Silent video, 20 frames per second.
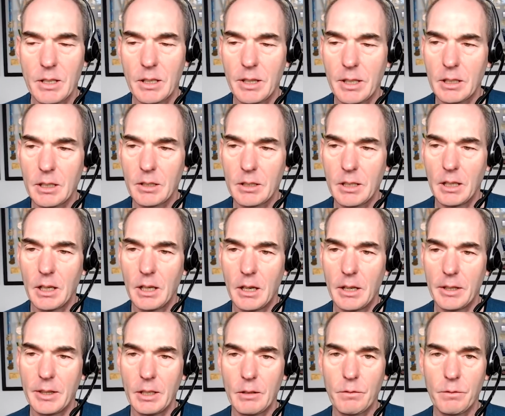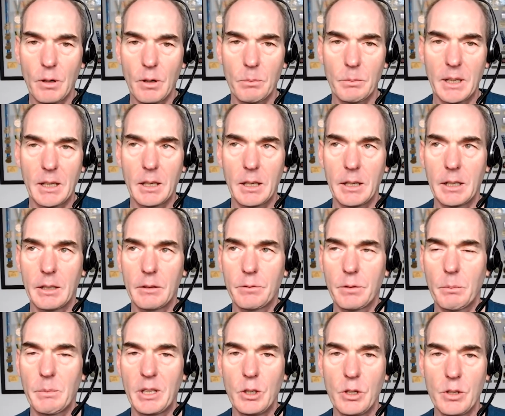I think I think from a
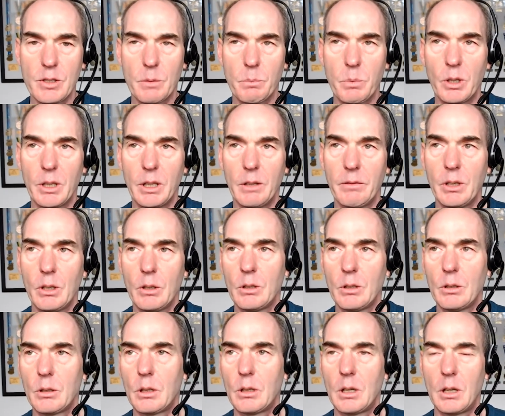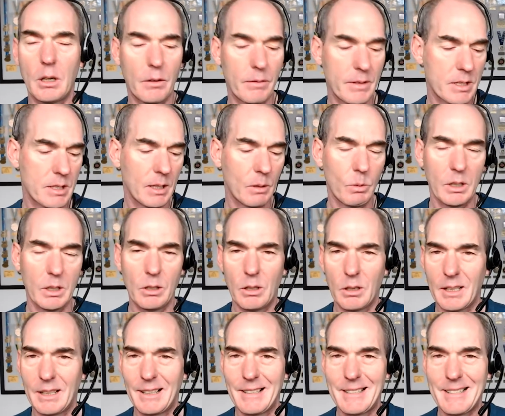from a user point of view, obviously we're
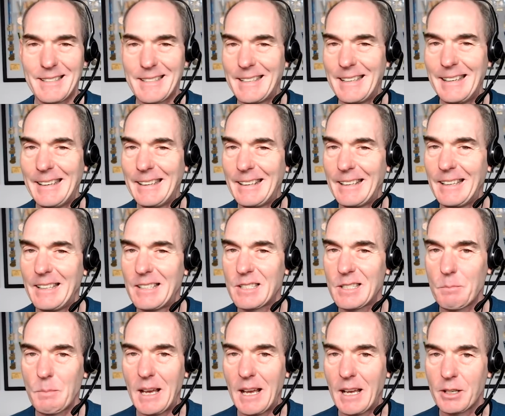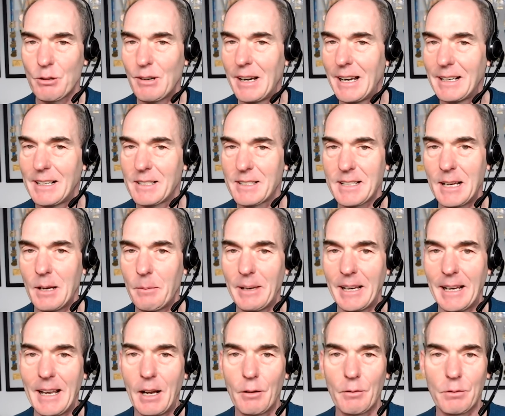not going to see any smart trainers
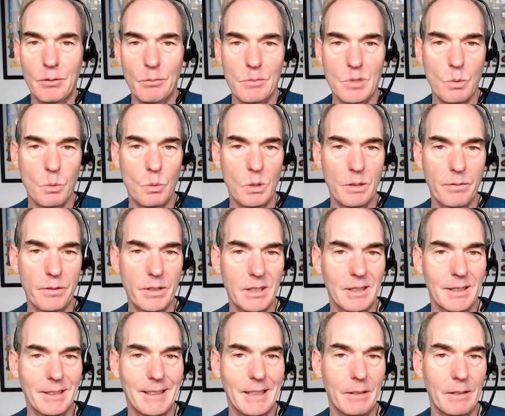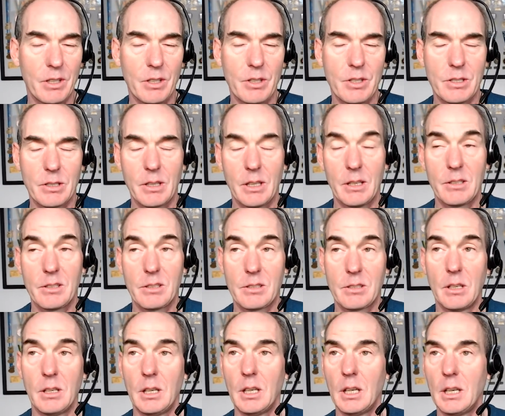coming out from Zwift in the near future. That's
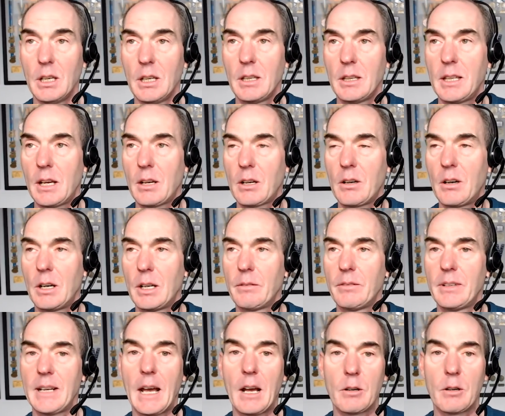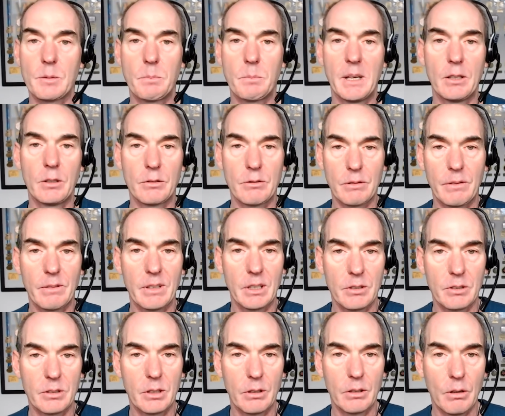that kind of nail has been driven
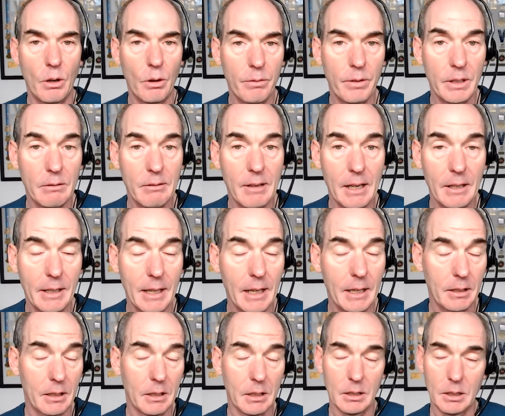into the coffin around that.